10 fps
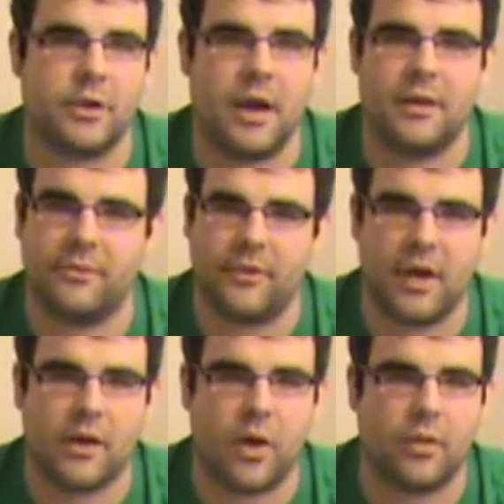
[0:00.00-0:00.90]
trying to
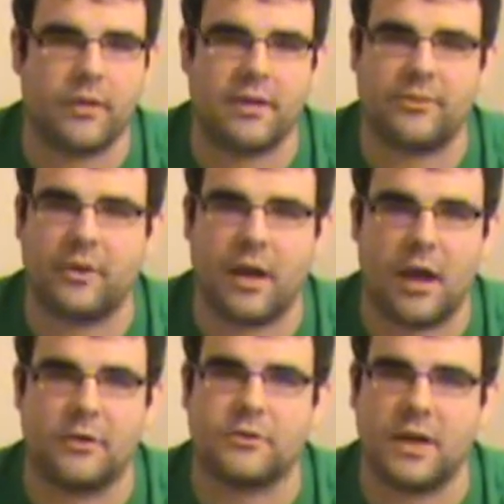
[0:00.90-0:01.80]
find all the different
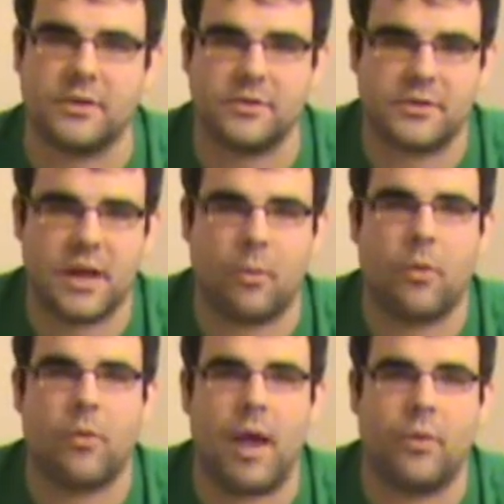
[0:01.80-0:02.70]
kind of treasures that
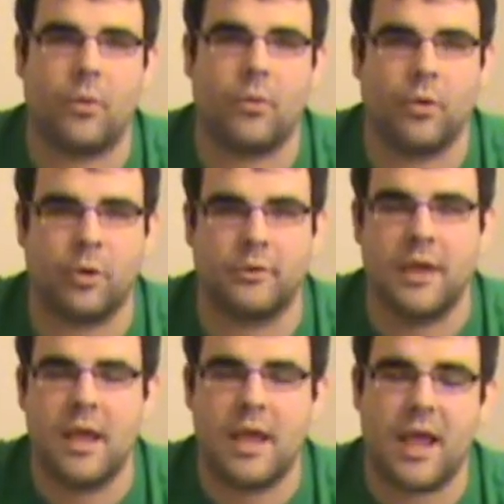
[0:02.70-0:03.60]
were around the world
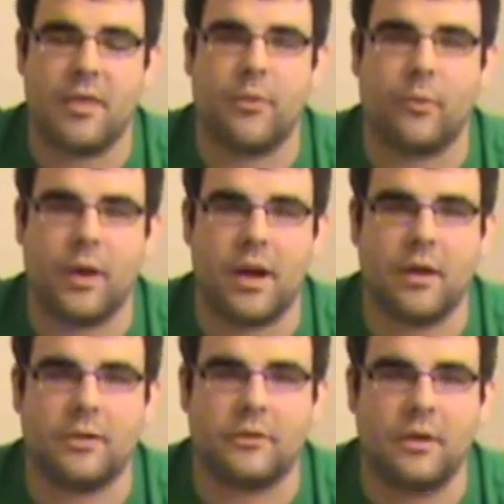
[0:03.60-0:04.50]
and the
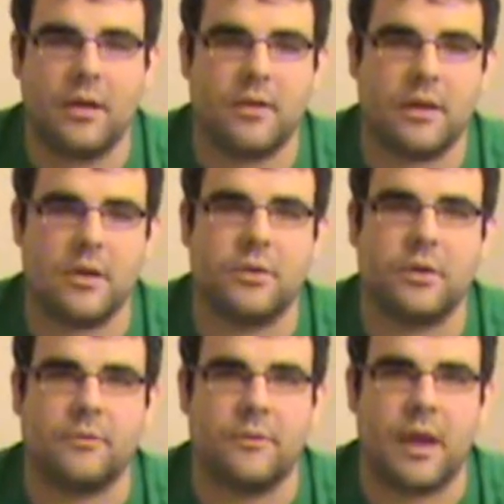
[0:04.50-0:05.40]
rares that you
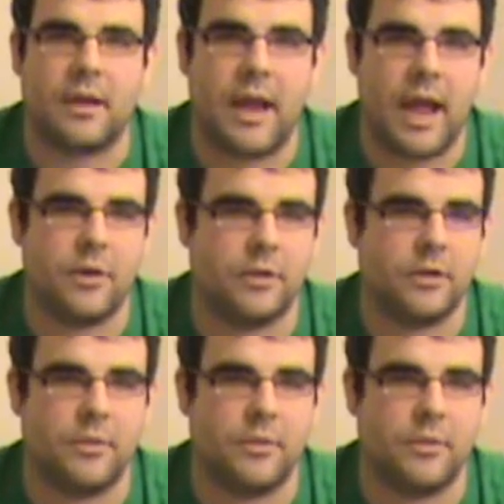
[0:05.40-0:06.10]
could encounter.